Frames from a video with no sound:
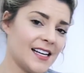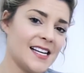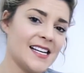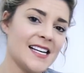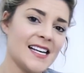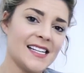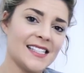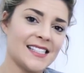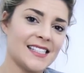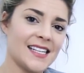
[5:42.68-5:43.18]
Is
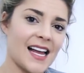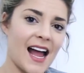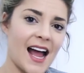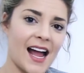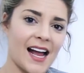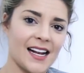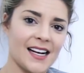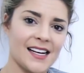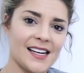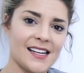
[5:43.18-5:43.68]
it
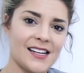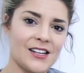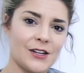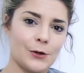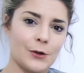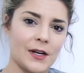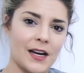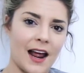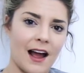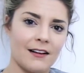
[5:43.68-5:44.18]
sad
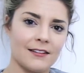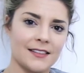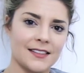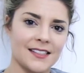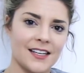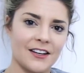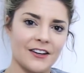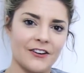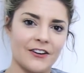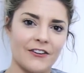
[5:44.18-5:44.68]
to announce
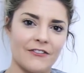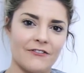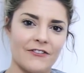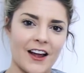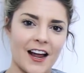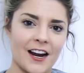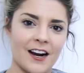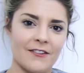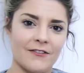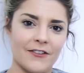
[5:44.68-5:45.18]
that you're a
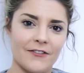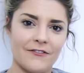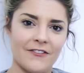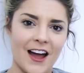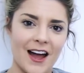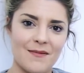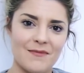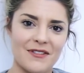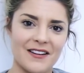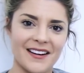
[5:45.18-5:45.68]
fan of a
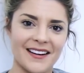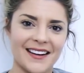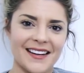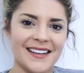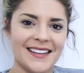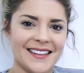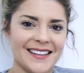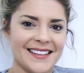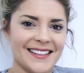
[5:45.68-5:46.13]
fabric?